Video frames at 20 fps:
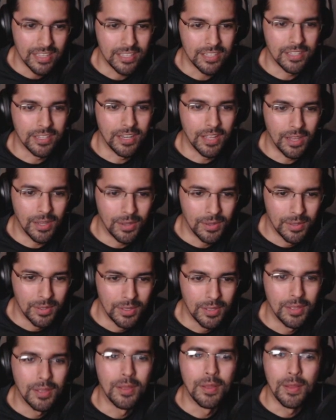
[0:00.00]
you know?
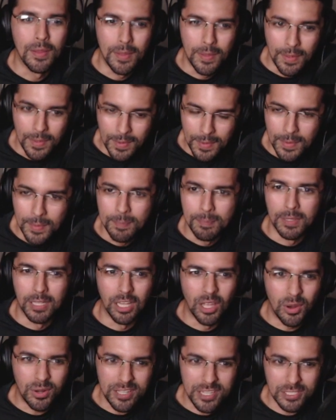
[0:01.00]

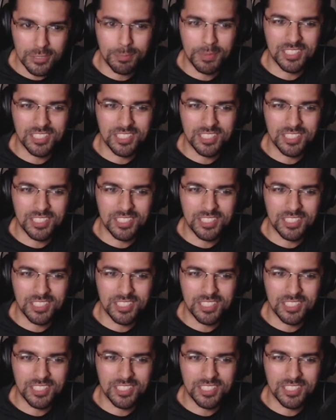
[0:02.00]
Melodious,